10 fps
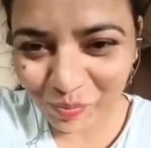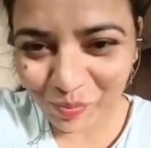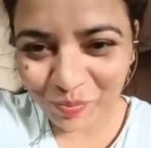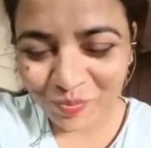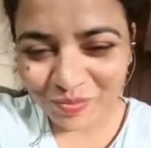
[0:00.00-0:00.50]

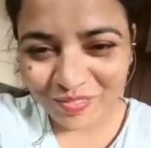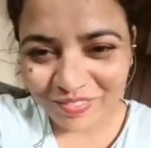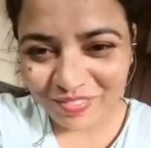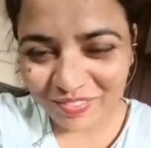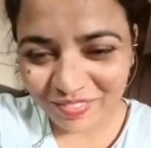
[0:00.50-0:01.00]

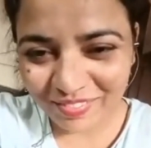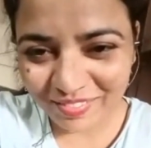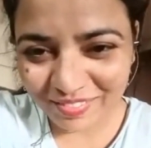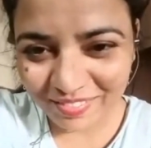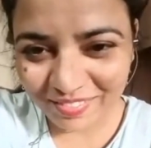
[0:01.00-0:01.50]

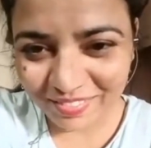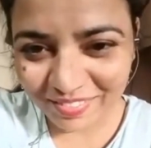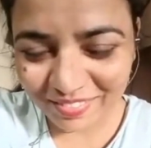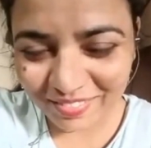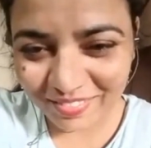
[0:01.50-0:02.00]

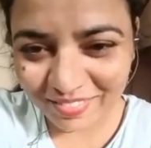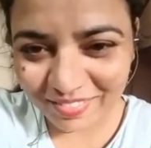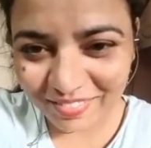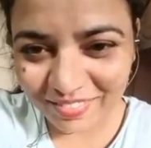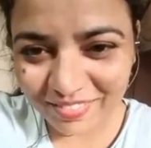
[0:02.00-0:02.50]

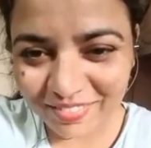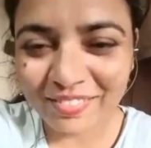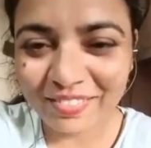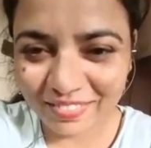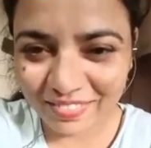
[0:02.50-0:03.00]

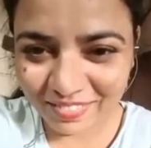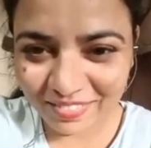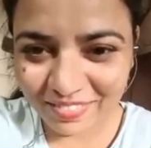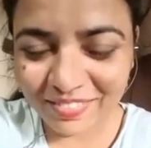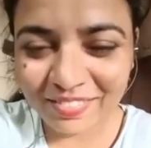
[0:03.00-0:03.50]

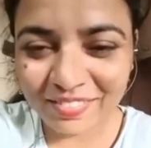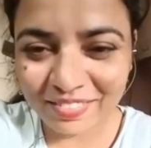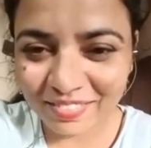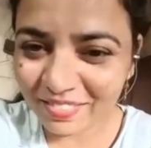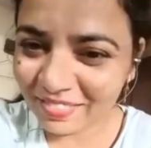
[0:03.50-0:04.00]

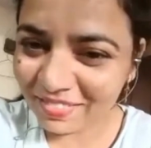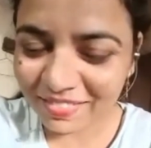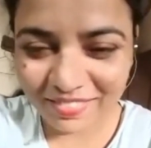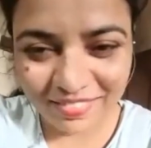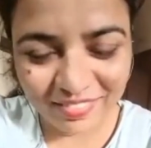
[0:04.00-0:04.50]

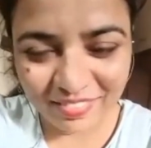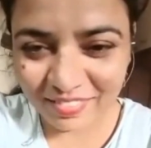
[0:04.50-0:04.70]
This person isn't speaking.